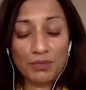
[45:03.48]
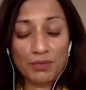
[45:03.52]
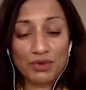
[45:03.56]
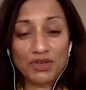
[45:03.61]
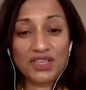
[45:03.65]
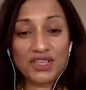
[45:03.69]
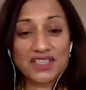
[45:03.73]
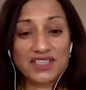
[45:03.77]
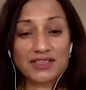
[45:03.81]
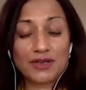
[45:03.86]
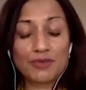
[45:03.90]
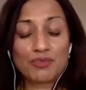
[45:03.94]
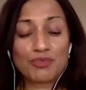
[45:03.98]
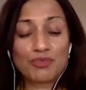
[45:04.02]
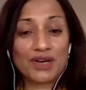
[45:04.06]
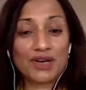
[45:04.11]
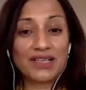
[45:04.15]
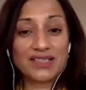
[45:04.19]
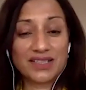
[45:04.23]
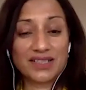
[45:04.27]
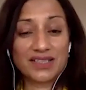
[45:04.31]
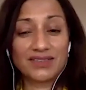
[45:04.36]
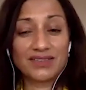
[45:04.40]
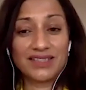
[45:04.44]
book is so
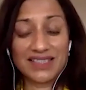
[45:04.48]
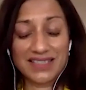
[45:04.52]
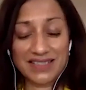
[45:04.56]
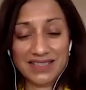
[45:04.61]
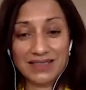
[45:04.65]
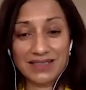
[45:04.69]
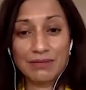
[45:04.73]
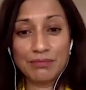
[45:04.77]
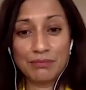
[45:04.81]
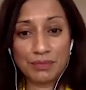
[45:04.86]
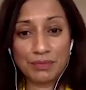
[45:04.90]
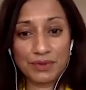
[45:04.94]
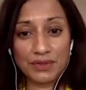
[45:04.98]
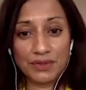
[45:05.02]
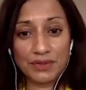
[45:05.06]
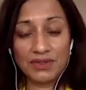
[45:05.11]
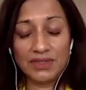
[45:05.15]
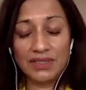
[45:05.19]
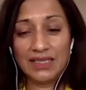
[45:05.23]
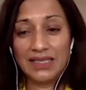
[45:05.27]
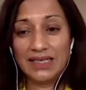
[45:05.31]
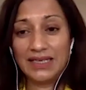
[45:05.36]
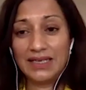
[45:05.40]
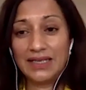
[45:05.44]
practical and simple,
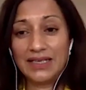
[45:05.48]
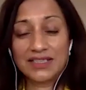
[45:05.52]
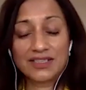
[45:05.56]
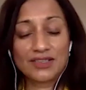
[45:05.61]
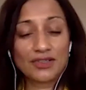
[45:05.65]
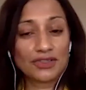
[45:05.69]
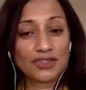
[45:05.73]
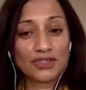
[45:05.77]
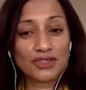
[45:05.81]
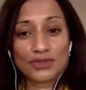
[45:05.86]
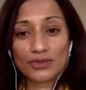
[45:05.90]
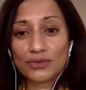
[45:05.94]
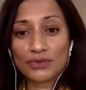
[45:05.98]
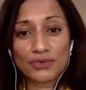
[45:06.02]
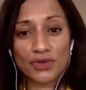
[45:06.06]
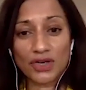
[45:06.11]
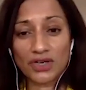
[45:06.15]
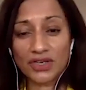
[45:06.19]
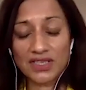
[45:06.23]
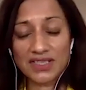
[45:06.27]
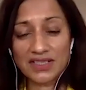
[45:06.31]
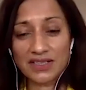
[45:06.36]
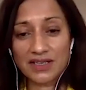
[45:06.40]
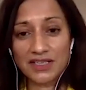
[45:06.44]
it's not at all
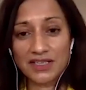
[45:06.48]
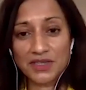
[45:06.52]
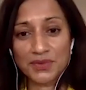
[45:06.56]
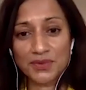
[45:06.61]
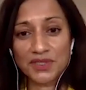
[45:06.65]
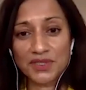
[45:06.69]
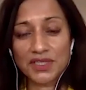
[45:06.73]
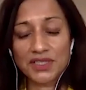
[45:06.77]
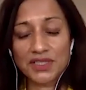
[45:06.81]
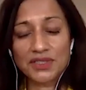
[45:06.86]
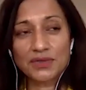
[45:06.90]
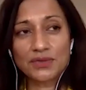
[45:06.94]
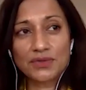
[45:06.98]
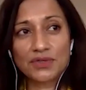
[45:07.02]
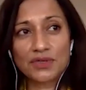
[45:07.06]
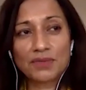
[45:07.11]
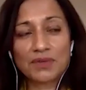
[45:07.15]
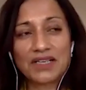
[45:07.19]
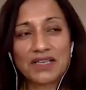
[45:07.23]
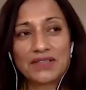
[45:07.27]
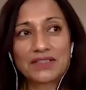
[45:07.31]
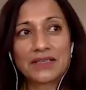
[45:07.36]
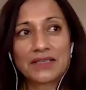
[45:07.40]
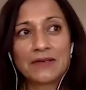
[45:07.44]
rocket science what I talk
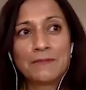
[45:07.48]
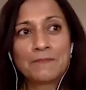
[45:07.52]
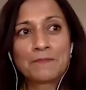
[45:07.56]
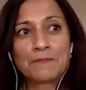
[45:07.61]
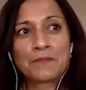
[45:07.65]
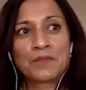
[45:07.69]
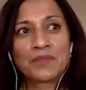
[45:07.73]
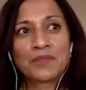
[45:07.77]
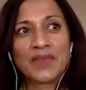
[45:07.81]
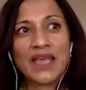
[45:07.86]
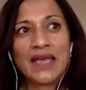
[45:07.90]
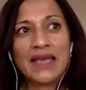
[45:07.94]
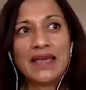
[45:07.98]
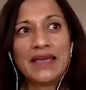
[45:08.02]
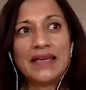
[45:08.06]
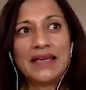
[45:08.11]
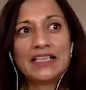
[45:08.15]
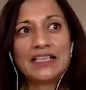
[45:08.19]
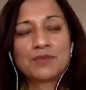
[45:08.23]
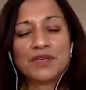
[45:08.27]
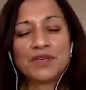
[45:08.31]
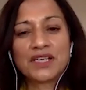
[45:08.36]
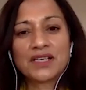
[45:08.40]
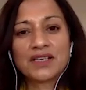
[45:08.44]
about, is
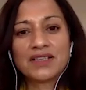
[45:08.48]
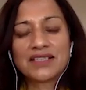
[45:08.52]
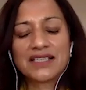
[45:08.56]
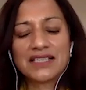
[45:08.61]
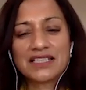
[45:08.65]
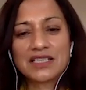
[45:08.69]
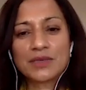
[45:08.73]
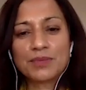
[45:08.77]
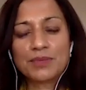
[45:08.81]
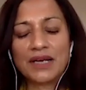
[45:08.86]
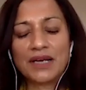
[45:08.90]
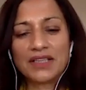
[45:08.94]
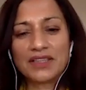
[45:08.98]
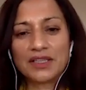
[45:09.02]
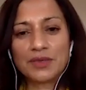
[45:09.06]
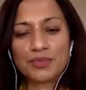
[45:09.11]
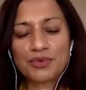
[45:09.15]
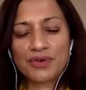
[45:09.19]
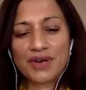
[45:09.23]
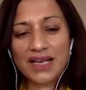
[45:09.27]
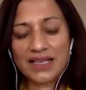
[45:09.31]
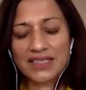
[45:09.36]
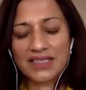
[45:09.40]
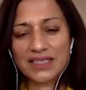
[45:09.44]
because it's about the
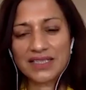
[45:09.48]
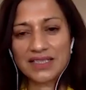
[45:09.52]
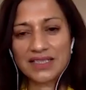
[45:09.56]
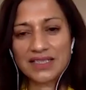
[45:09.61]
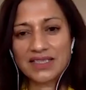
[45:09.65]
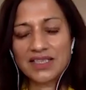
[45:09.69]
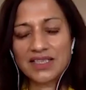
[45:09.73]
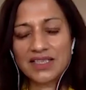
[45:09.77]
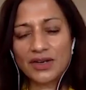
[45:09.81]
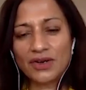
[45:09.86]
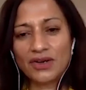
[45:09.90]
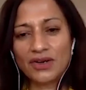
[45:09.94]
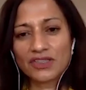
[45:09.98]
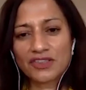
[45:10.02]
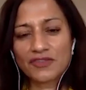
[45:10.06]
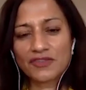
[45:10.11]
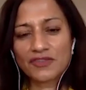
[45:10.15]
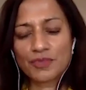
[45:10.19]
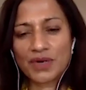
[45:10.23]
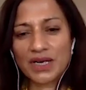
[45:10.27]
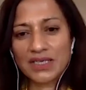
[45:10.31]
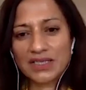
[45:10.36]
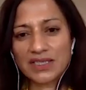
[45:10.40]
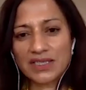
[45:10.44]
practice, the art of
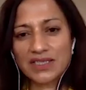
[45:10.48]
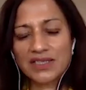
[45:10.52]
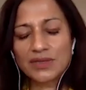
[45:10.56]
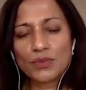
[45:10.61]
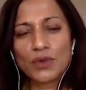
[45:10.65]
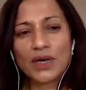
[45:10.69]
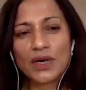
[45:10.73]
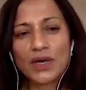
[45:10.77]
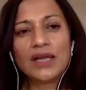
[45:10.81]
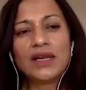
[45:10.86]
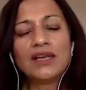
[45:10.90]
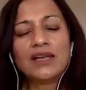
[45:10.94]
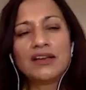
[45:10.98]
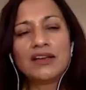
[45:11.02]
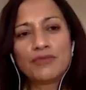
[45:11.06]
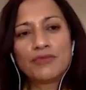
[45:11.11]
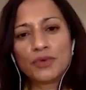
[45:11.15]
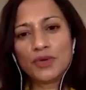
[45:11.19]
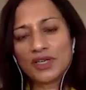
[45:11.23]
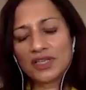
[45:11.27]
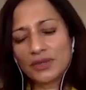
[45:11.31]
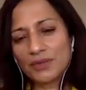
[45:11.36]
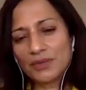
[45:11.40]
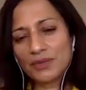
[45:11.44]
practice. And why I love
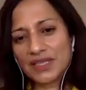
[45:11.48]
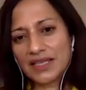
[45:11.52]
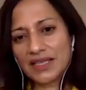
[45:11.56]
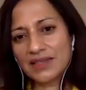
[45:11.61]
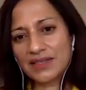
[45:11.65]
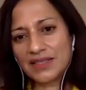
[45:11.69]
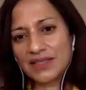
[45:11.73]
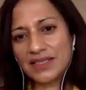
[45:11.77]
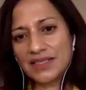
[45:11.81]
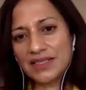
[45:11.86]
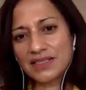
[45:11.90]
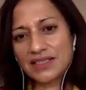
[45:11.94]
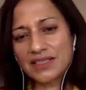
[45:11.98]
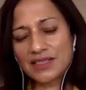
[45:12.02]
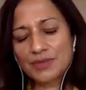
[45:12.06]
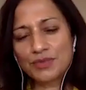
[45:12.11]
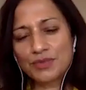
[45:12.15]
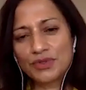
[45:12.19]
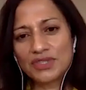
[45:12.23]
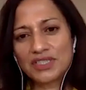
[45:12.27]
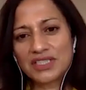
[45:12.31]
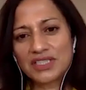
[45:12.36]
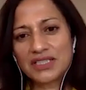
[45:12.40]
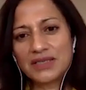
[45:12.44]
working with athletes and
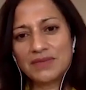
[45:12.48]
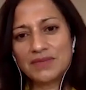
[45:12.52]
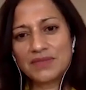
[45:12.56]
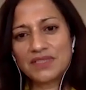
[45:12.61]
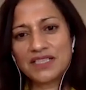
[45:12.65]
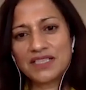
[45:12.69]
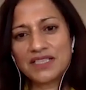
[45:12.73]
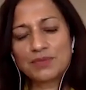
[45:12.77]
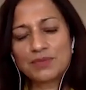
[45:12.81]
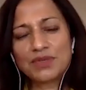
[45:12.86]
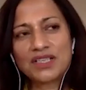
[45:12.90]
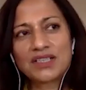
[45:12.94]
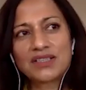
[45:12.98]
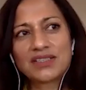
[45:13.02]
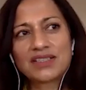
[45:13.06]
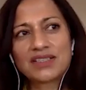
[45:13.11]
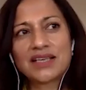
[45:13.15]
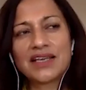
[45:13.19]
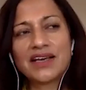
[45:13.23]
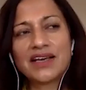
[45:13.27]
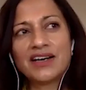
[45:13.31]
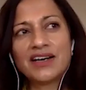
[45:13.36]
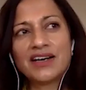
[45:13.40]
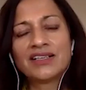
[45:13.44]
sport teams is because
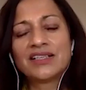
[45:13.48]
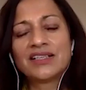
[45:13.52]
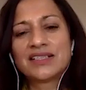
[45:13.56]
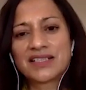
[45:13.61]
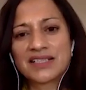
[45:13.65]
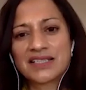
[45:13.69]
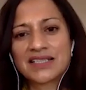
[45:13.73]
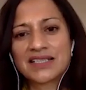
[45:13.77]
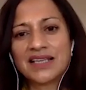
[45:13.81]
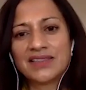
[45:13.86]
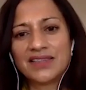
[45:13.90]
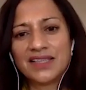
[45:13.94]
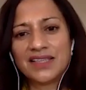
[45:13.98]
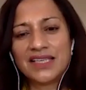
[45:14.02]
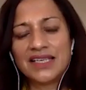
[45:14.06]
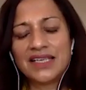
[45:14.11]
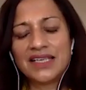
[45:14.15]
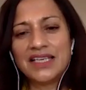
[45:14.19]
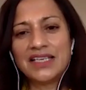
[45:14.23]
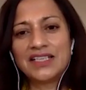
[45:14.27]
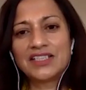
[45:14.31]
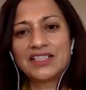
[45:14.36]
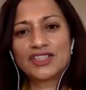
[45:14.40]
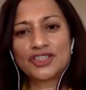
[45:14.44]
they understand the
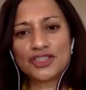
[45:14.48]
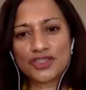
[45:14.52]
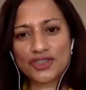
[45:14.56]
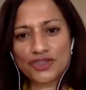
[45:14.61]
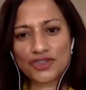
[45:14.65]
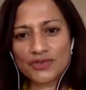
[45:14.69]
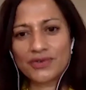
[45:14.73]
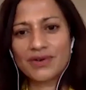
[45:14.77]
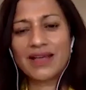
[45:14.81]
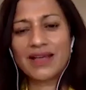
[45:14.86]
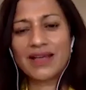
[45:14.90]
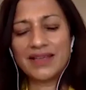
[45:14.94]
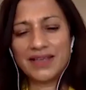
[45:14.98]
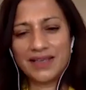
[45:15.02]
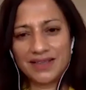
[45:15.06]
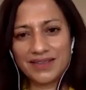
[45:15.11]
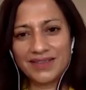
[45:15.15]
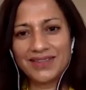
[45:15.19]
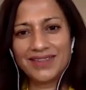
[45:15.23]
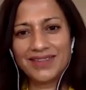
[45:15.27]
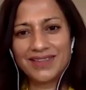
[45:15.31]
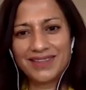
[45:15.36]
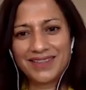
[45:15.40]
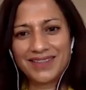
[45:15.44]
need to train
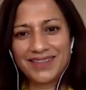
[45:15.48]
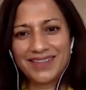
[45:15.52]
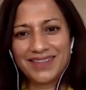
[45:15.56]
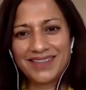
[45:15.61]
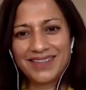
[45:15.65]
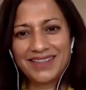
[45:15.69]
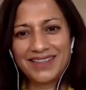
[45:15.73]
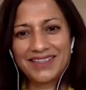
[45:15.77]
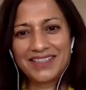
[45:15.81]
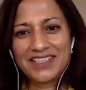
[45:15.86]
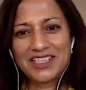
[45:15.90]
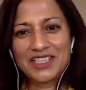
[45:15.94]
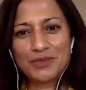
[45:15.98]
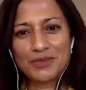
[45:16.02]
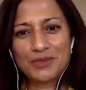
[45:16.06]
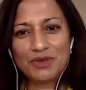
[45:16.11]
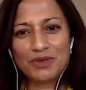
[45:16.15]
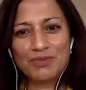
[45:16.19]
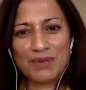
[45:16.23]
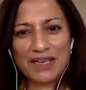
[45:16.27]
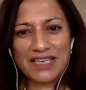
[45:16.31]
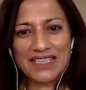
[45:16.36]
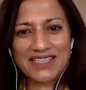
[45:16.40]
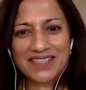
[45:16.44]
to be
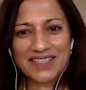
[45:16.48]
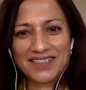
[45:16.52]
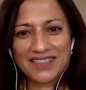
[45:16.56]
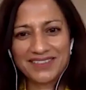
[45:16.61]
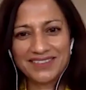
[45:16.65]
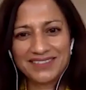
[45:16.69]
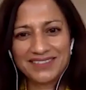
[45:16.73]
better.